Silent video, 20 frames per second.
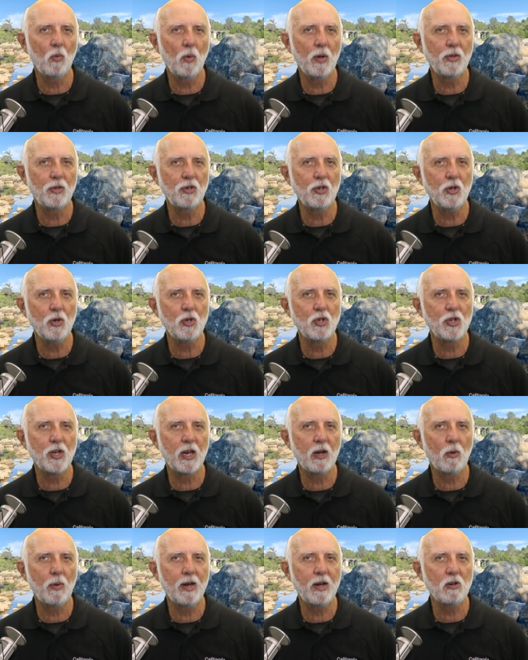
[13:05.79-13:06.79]
with two
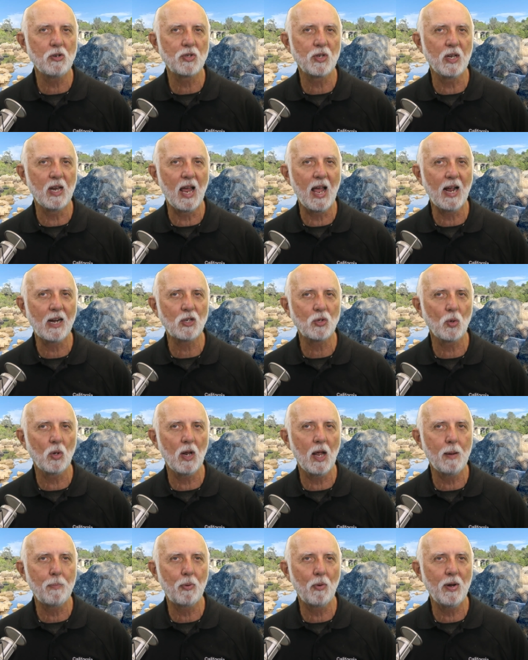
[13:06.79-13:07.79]
generators in
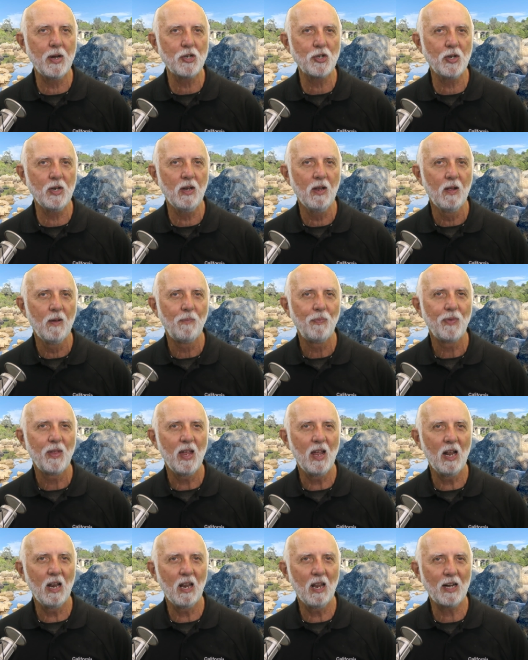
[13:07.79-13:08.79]
actual operation,
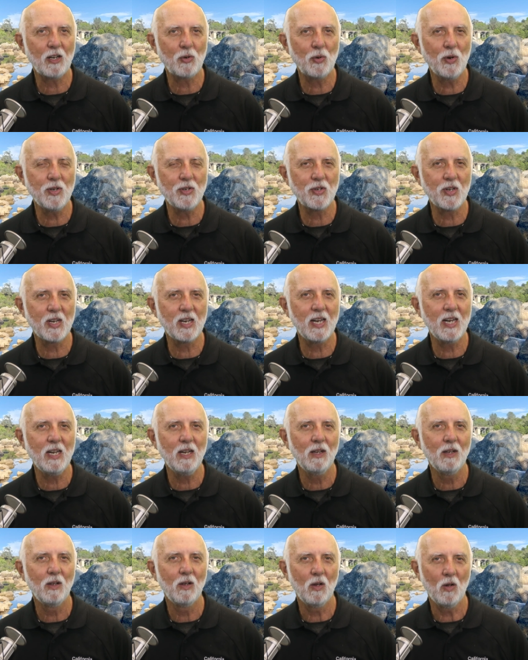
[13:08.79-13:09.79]
electricity
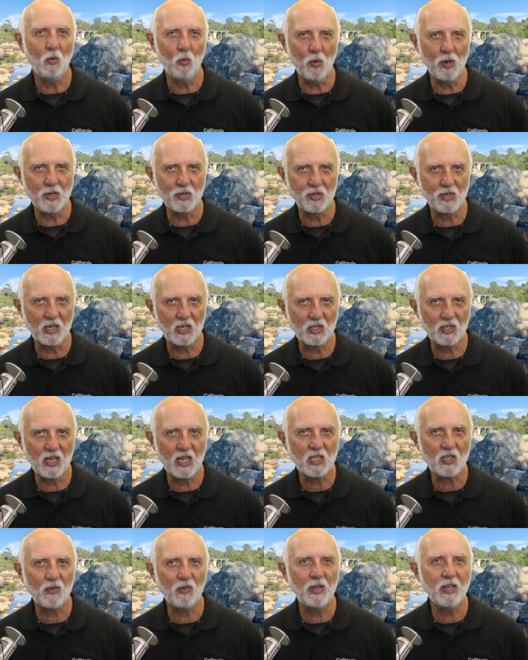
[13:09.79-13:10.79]
was
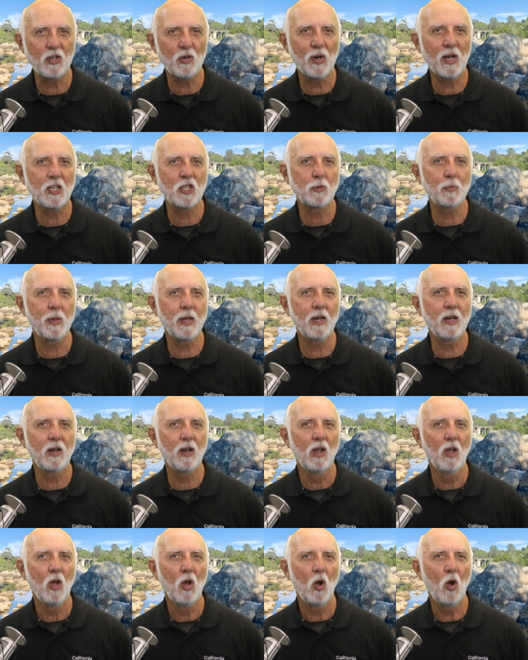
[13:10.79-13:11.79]
successfully transmitted
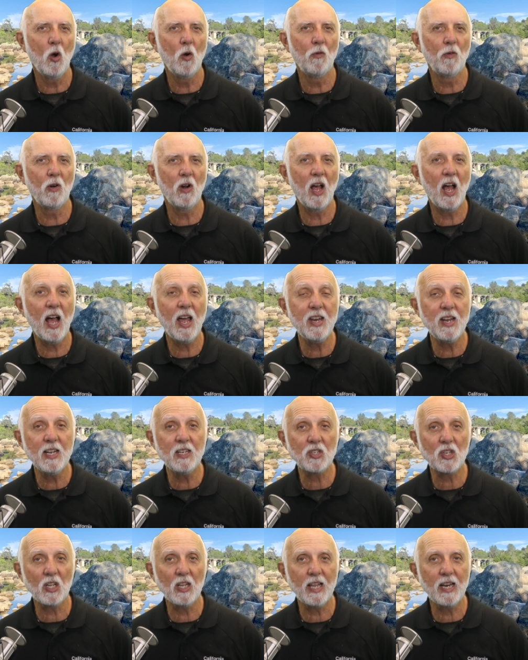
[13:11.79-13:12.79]
over
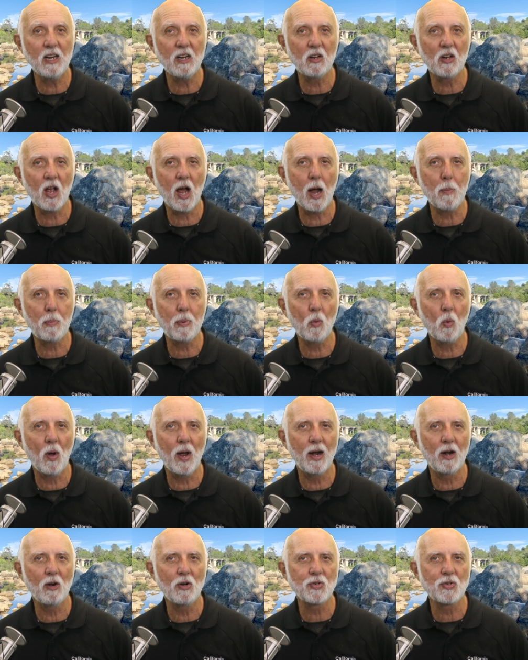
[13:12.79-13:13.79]
uninsulated copper
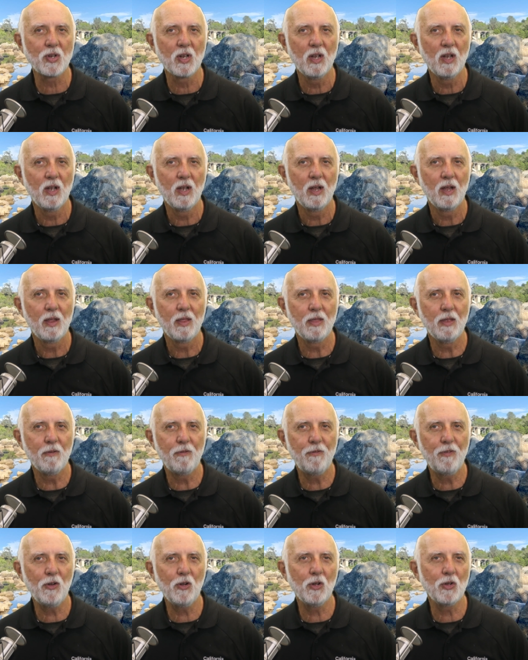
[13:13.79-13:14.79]
wires the
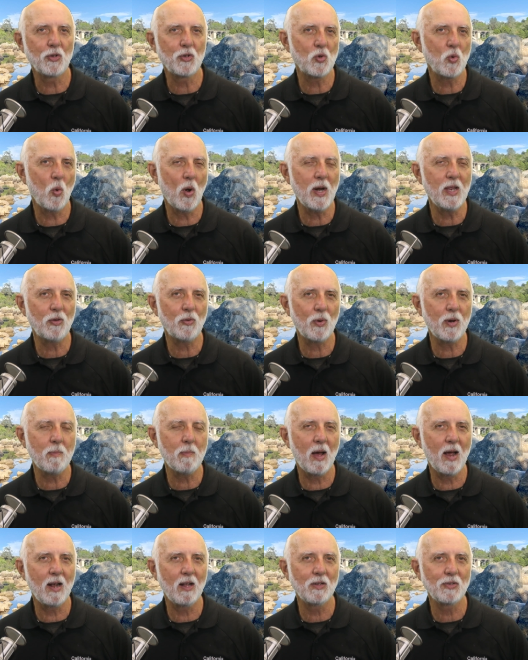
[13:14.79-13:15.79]
full twenty-three
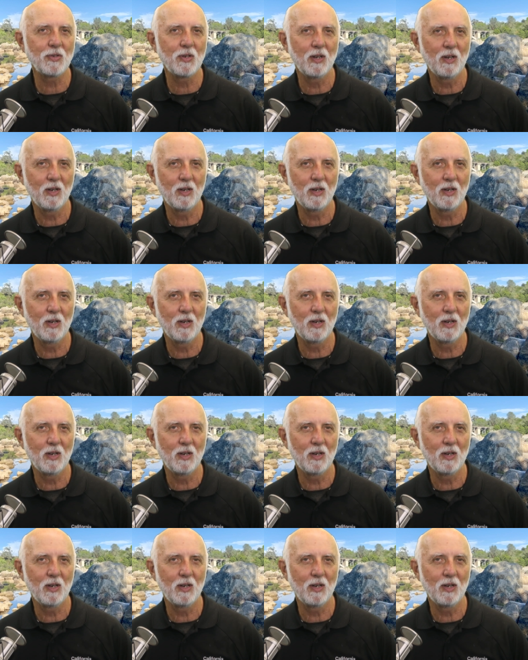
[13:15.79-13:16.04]
miles